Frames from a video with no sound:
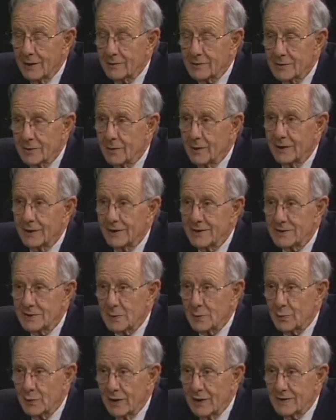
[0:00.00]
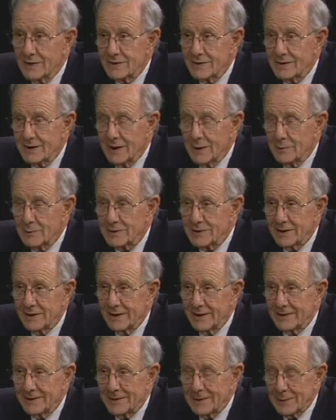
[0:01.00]
I was greatly surprised that I was
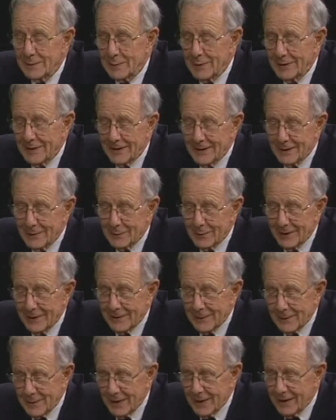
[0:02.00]
elected, but anyway,